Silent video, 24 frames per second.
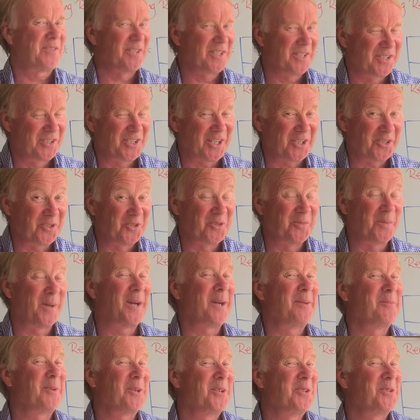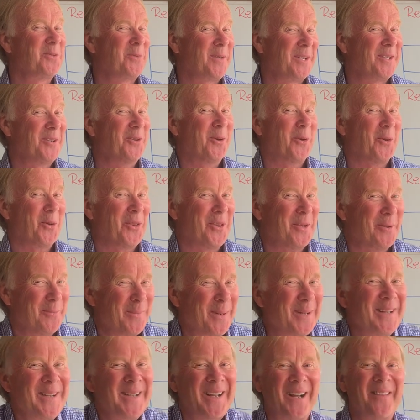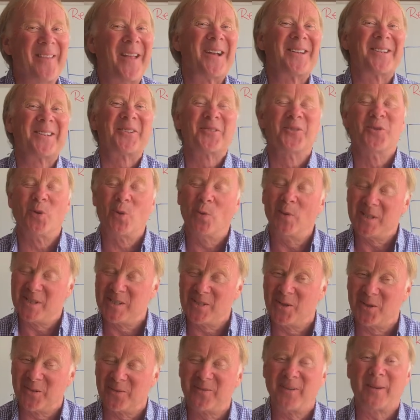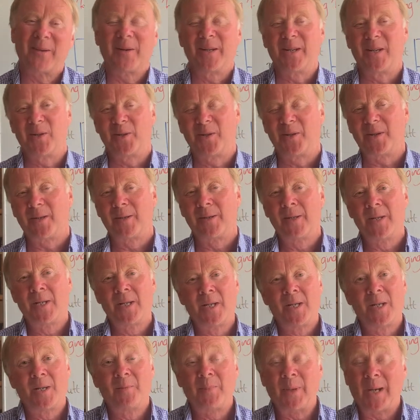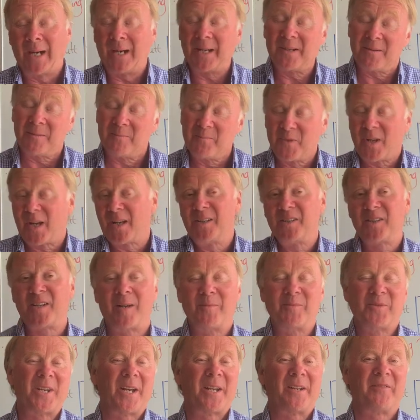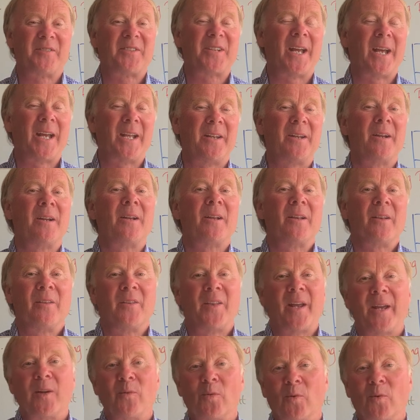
for the suggestions, but I'm going to ignore them. And that doesn't always look very good. But 9 times out of 10, they